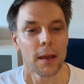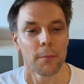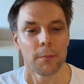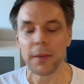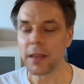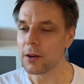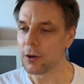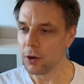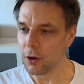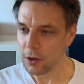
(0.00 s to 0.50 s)

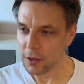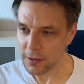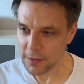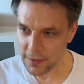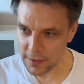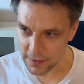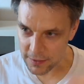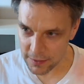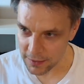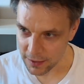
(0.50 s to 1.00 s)

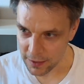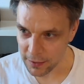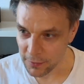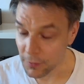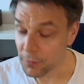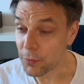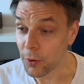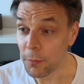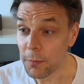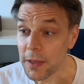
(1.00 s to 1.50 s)
because
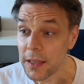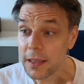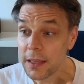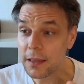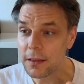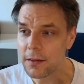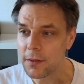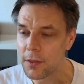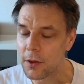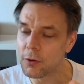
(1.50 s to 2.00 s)
for
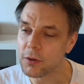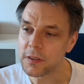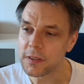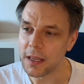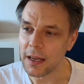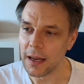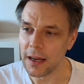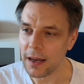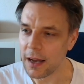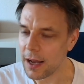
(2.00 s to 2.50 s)
me those
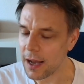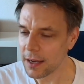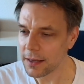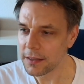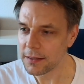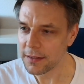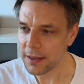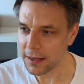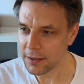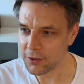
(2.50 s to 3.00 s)
are
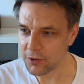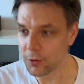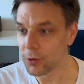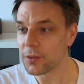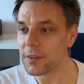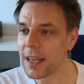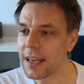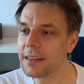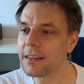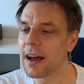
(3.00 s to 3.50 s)
architecture or
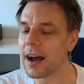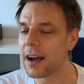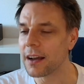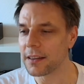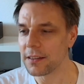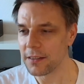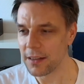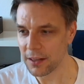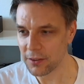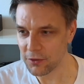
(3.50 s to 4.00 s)
data
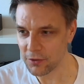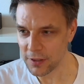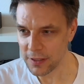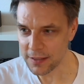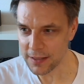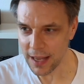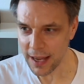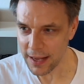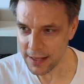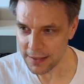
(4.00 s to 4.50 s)
architectural
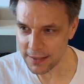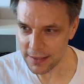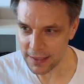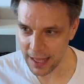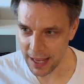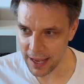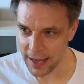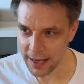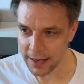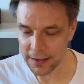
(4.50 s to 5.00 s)
styles.
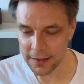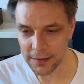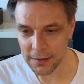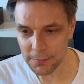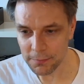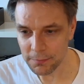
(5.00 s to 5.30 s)
Like